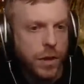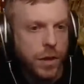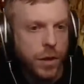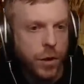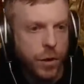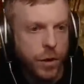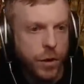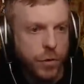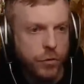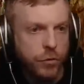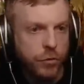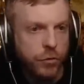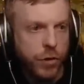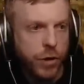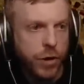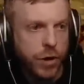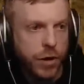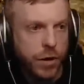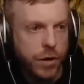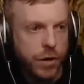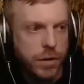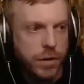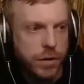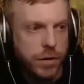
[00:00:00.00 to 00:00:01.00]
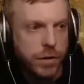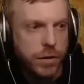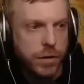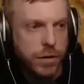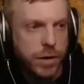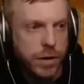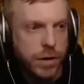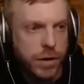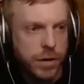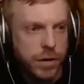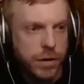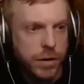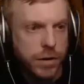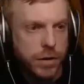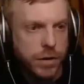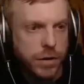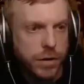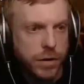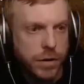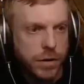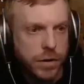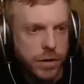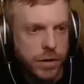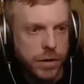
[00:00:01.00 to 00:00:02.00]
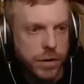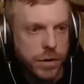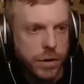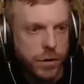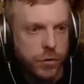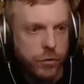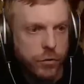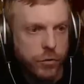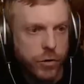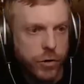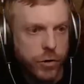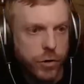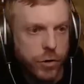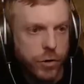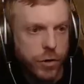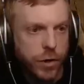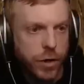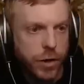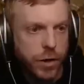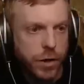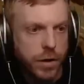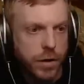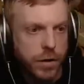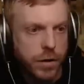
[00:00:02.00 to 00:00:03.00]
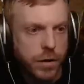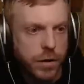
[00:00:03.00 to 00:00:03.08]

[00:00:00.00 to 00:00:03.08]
Oh, good shit. I usually do that.